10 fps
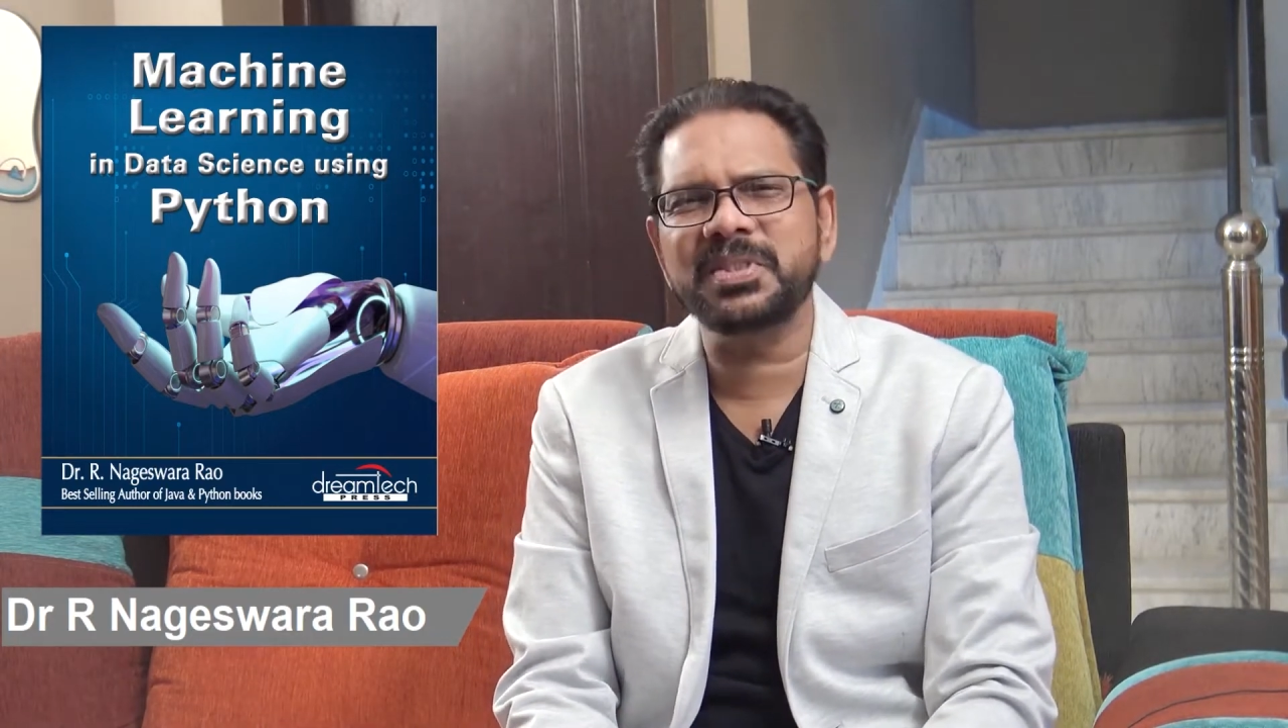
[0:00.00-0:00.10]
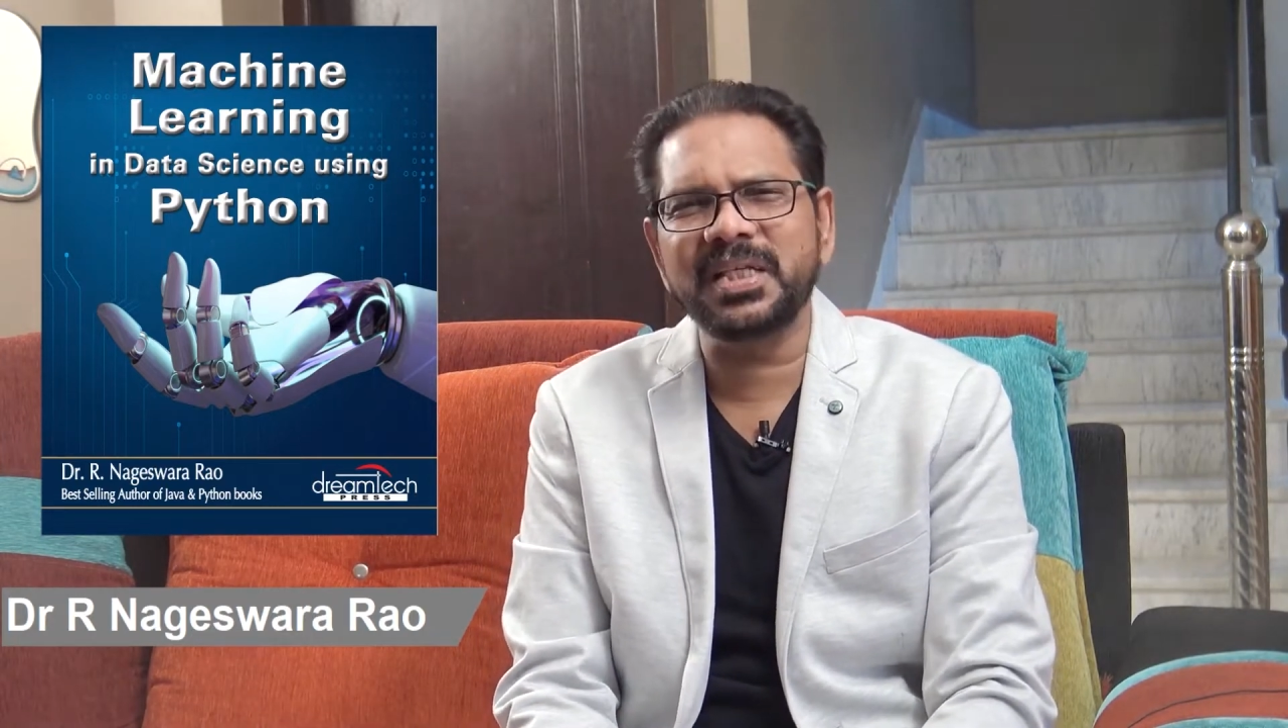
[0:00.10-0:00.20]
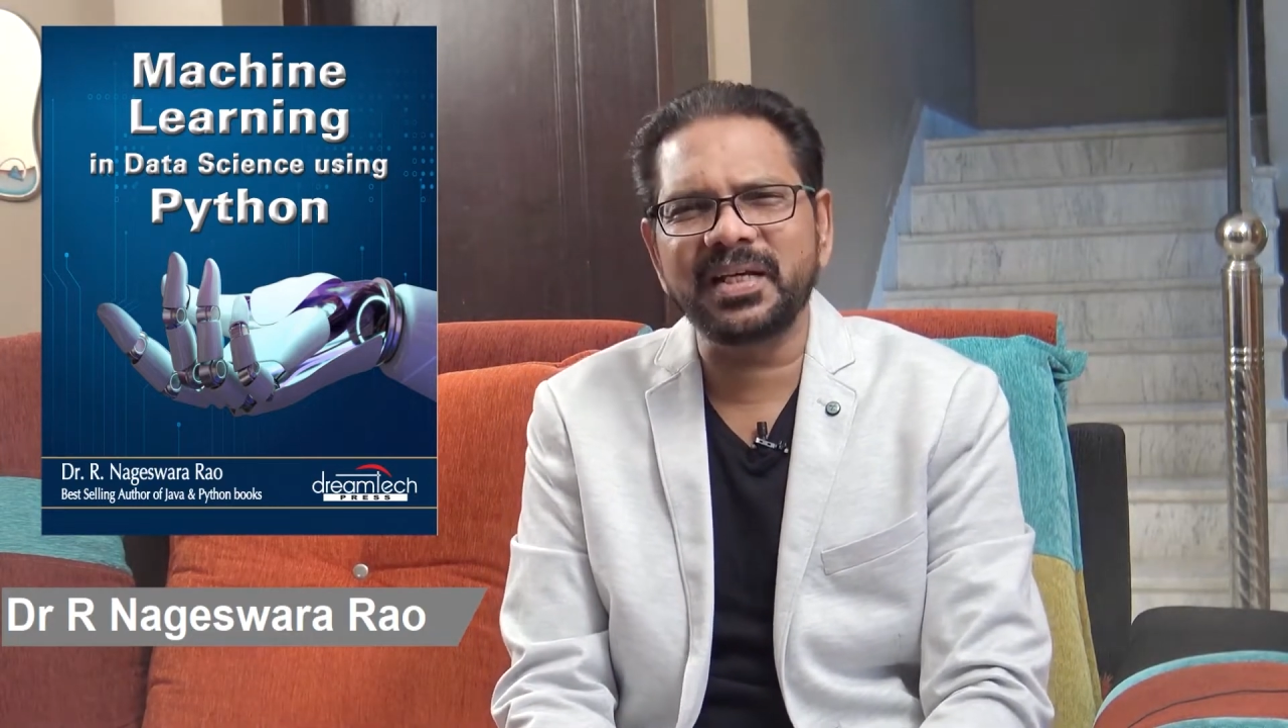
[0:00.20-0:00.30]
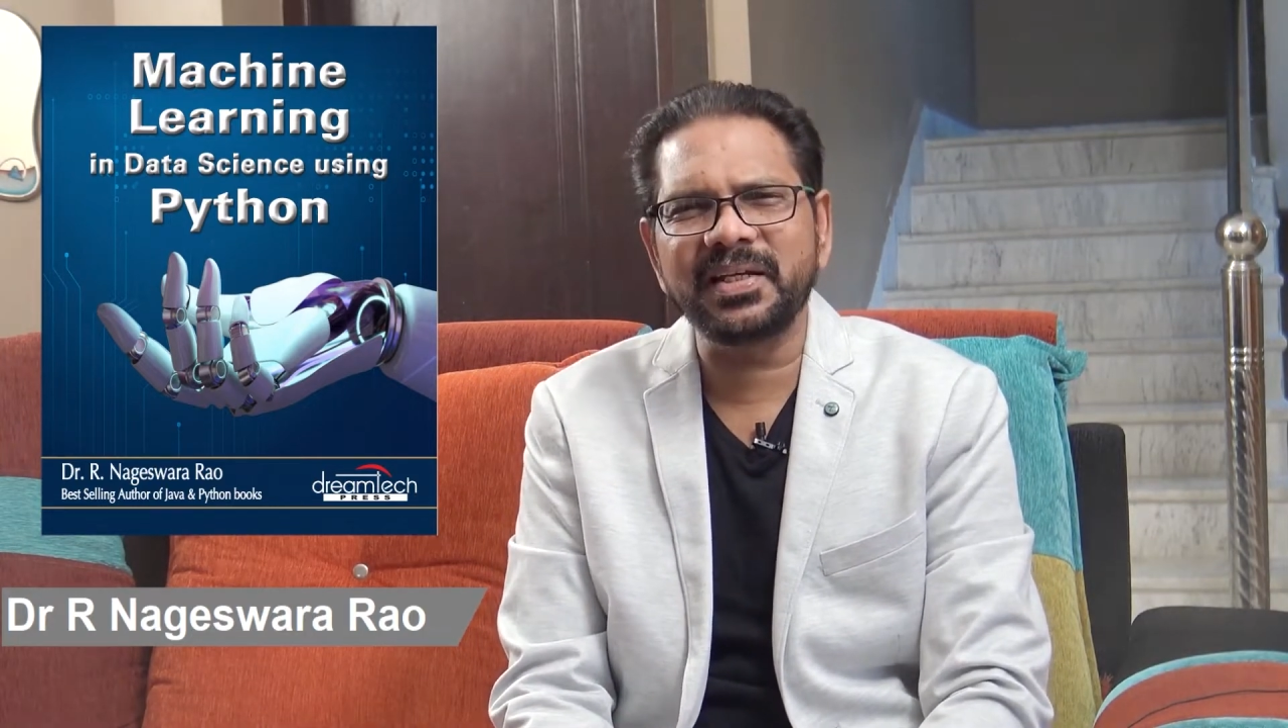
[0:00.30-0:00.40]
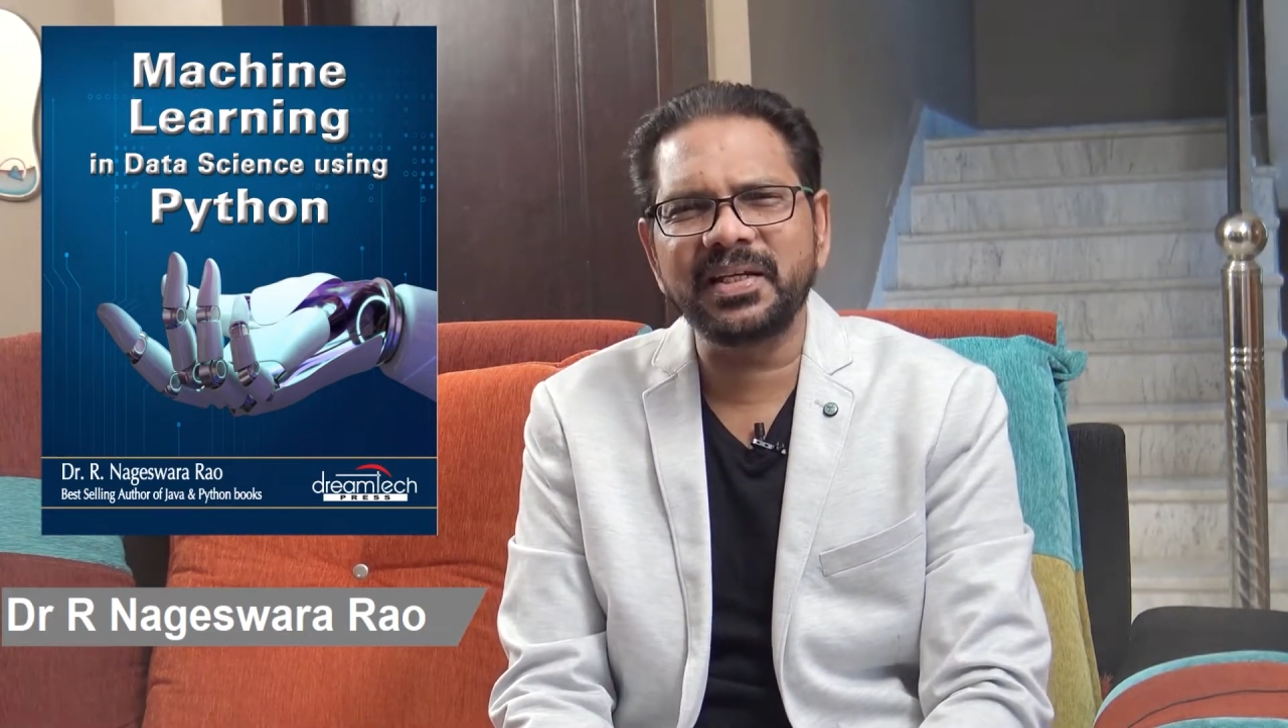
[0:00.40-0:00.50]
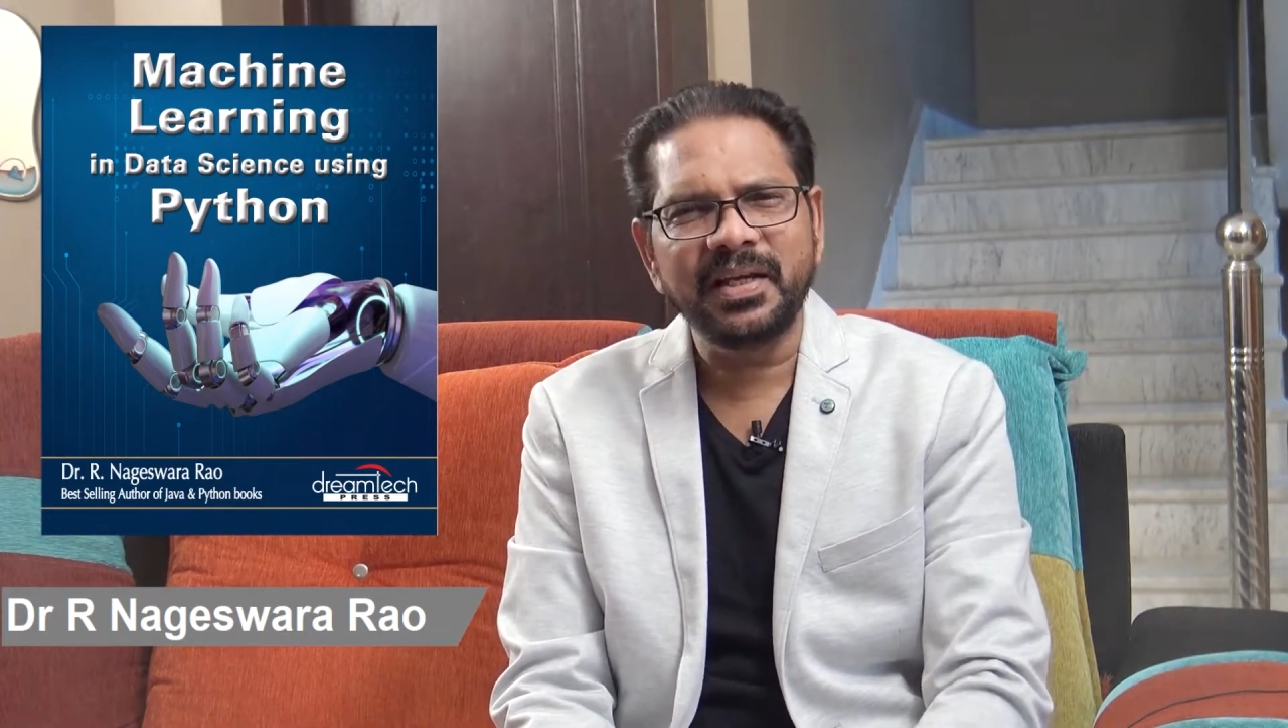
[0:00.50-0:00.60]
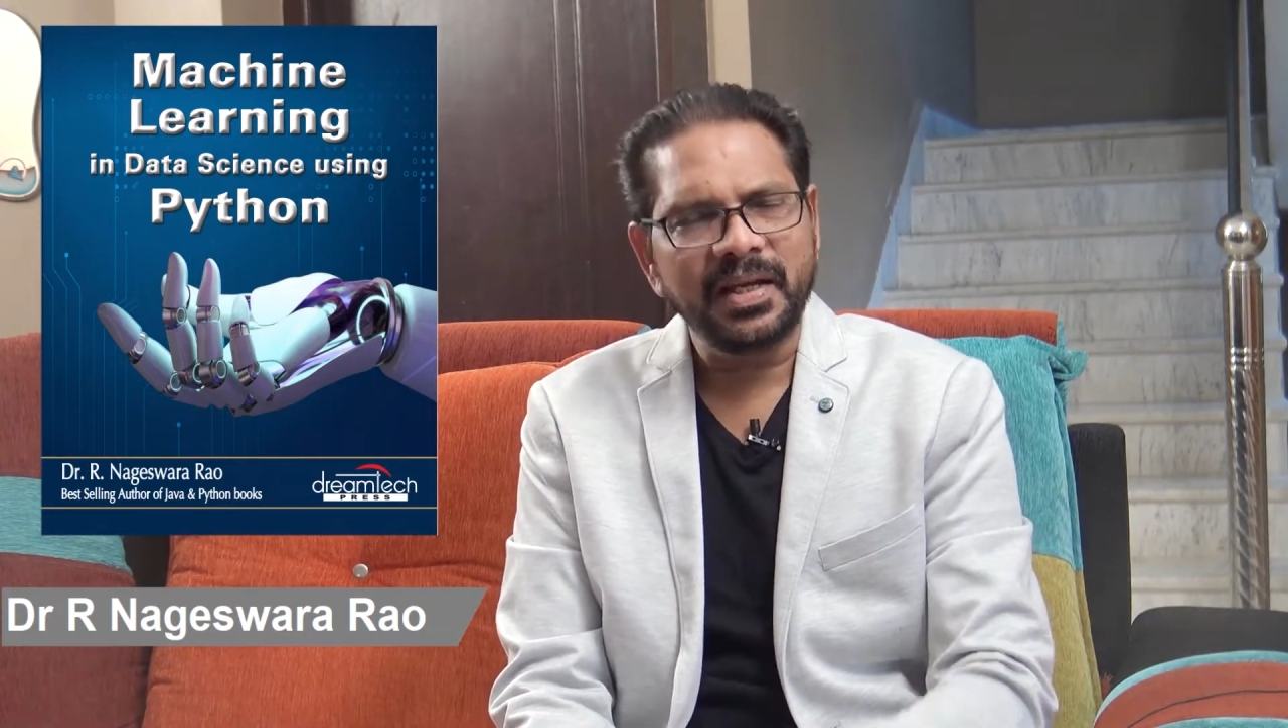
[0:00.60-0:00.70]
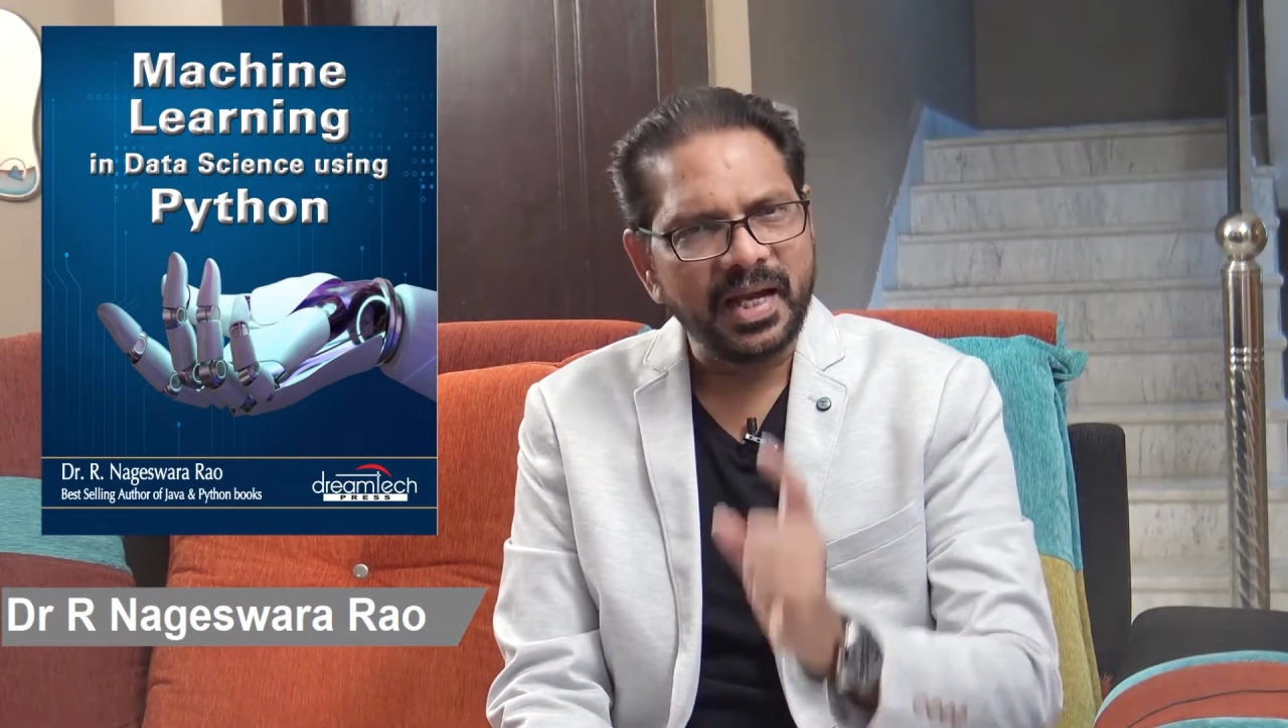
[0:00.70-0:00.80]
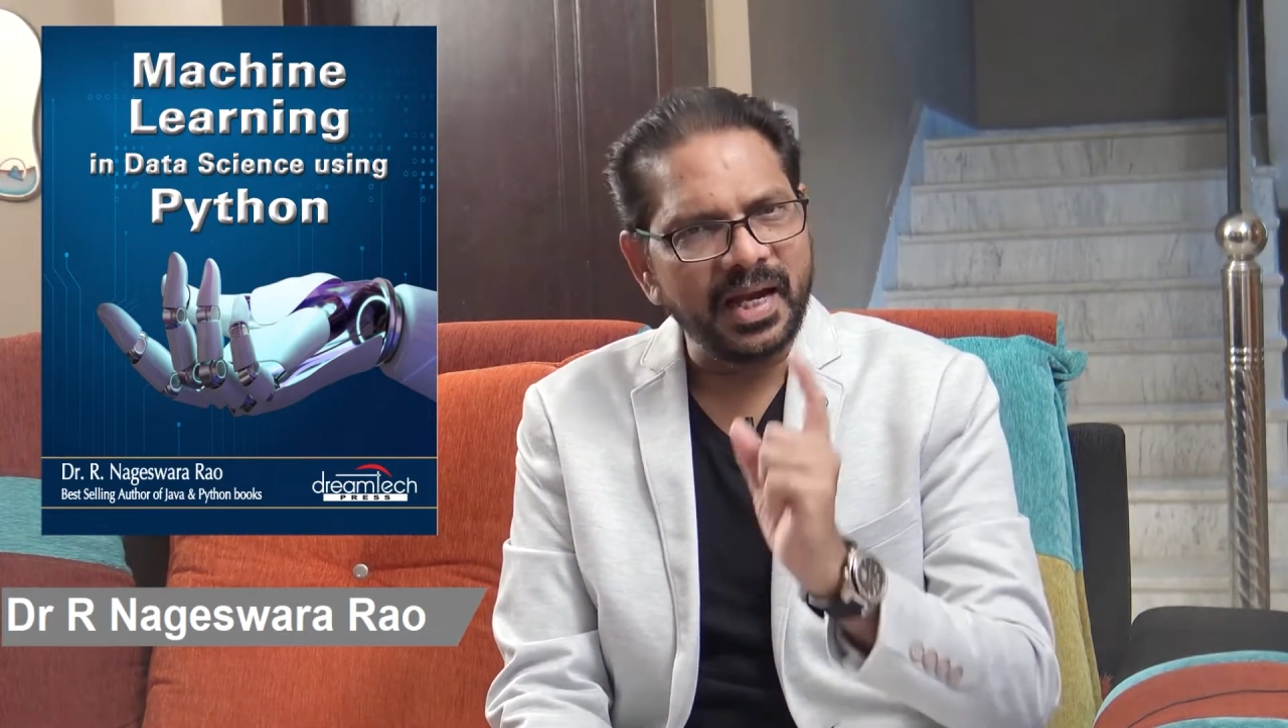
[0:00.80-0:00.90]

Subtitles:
salary